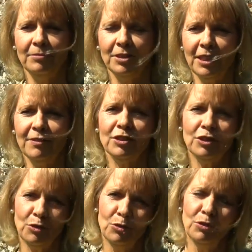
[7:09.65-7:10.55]
So give us
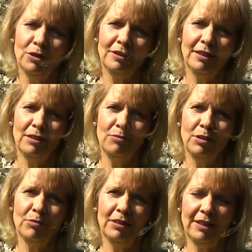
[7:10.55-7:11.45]
a call and
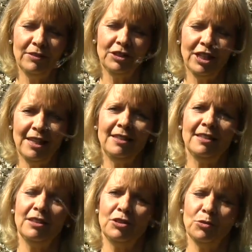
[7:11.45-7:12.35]
we will have a chat
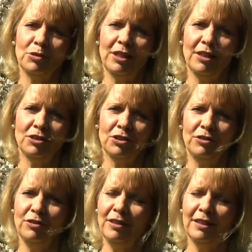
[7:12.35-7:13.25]
and talk things
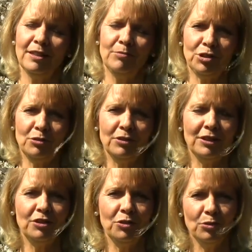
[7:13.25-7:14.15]
through, and I'm sure
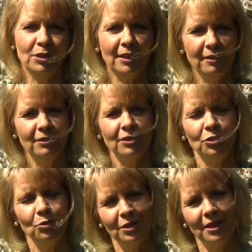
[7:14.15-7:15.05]
that your skills,
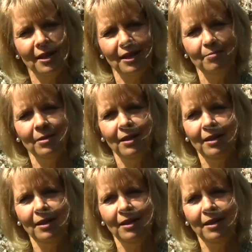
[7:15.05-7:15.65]
your time